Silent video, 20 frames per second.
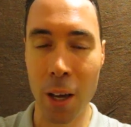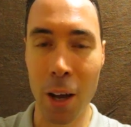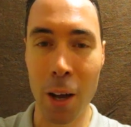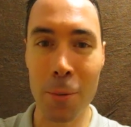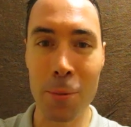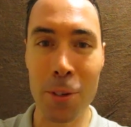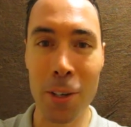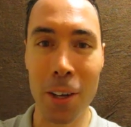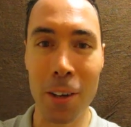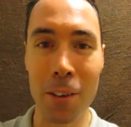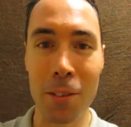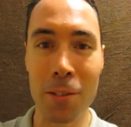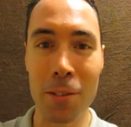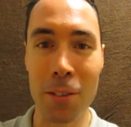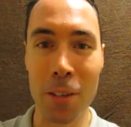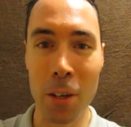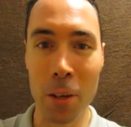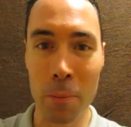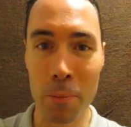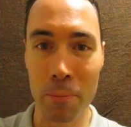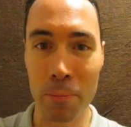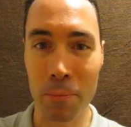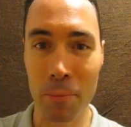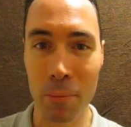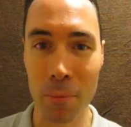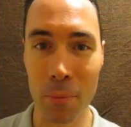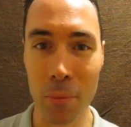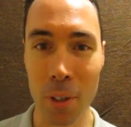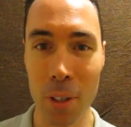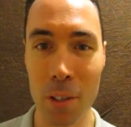I'm Saigon Sam.
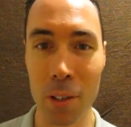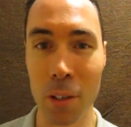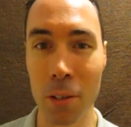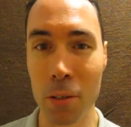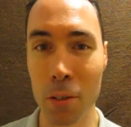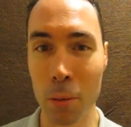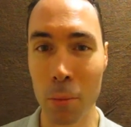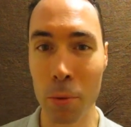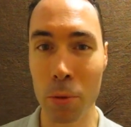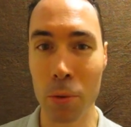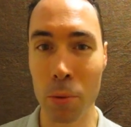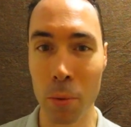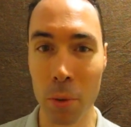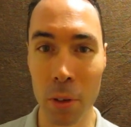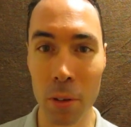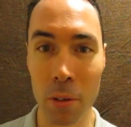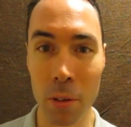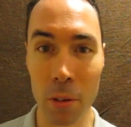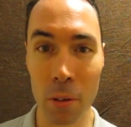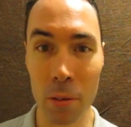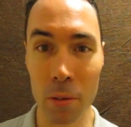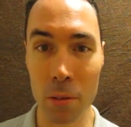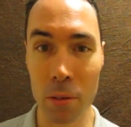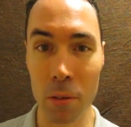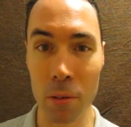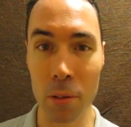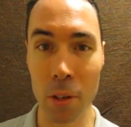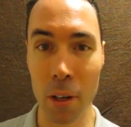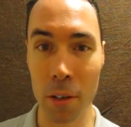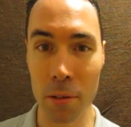It's October 23rd,
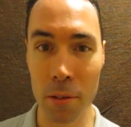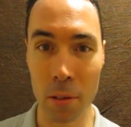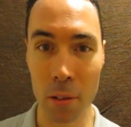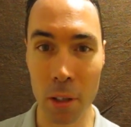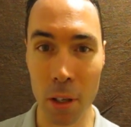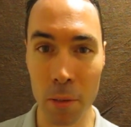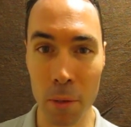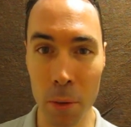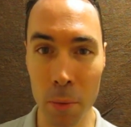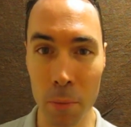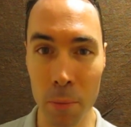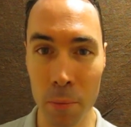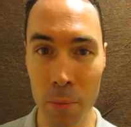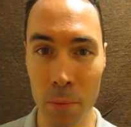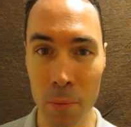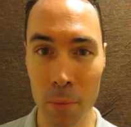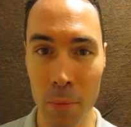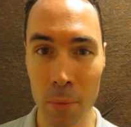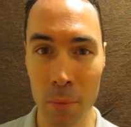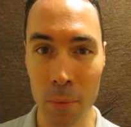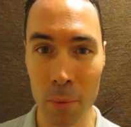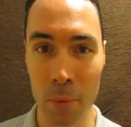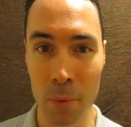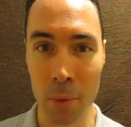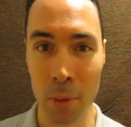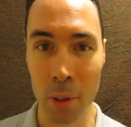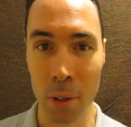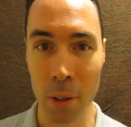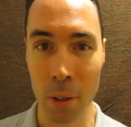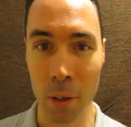2011.
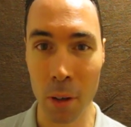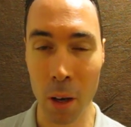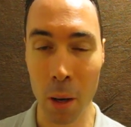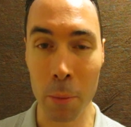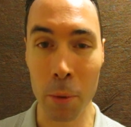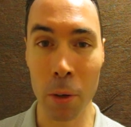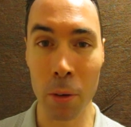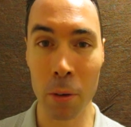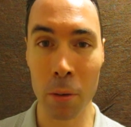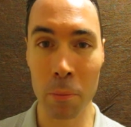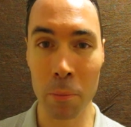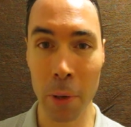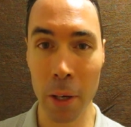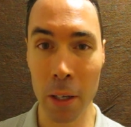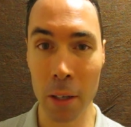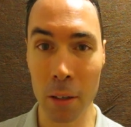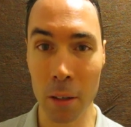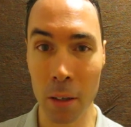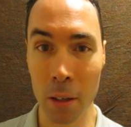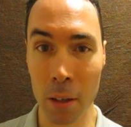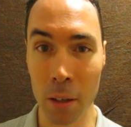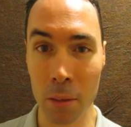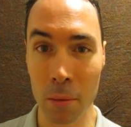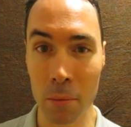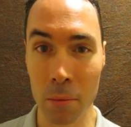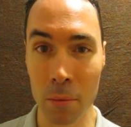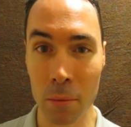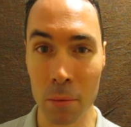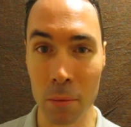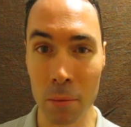I'm here in Bangkok,
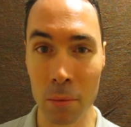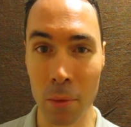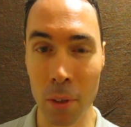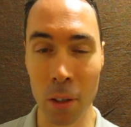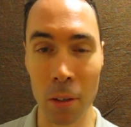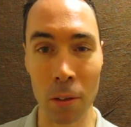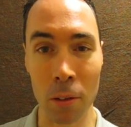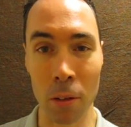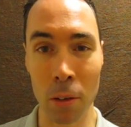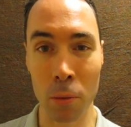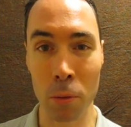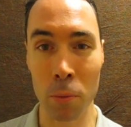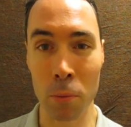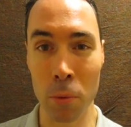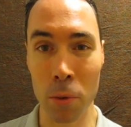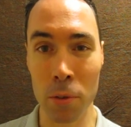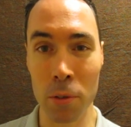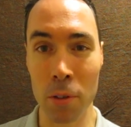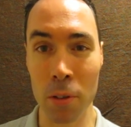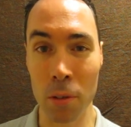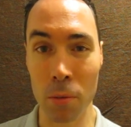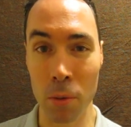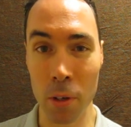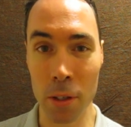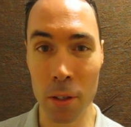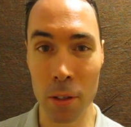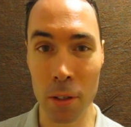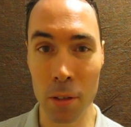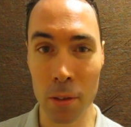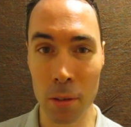and along with most of the
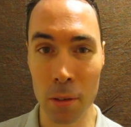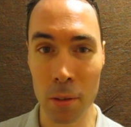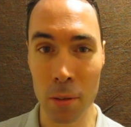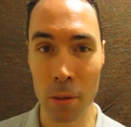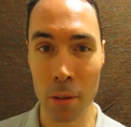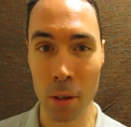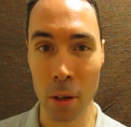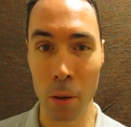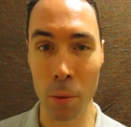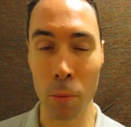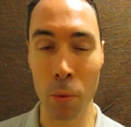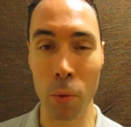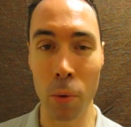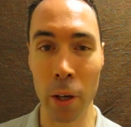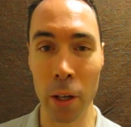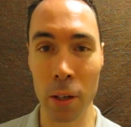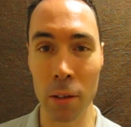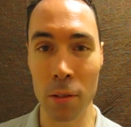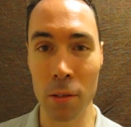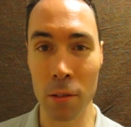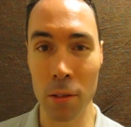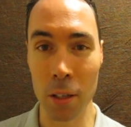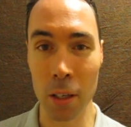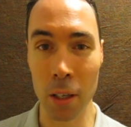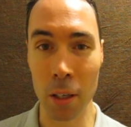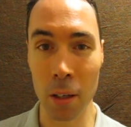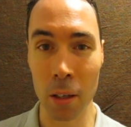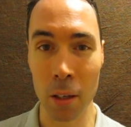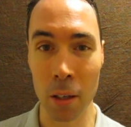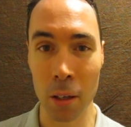residents, I'm waiting to
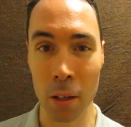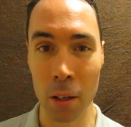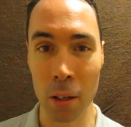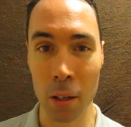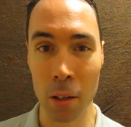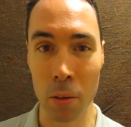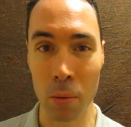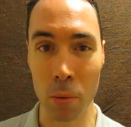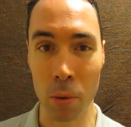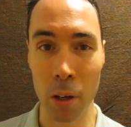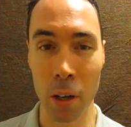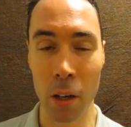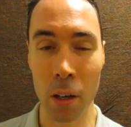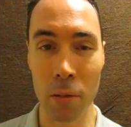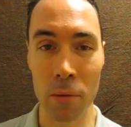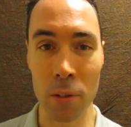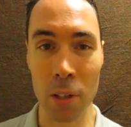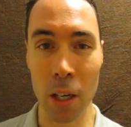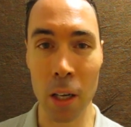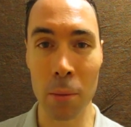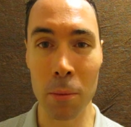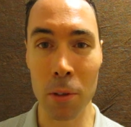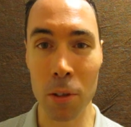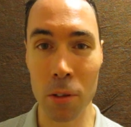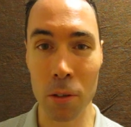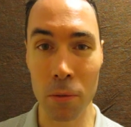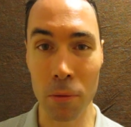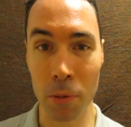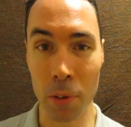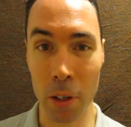see what kind of
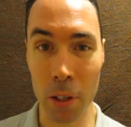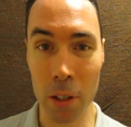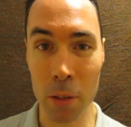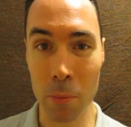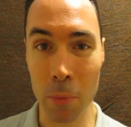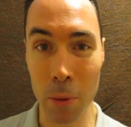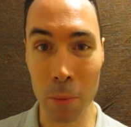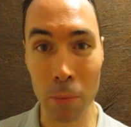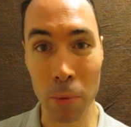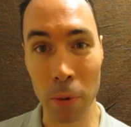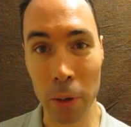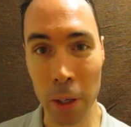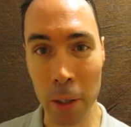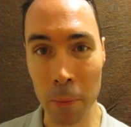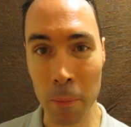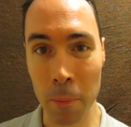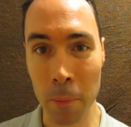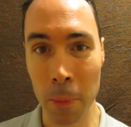damage the floods may bring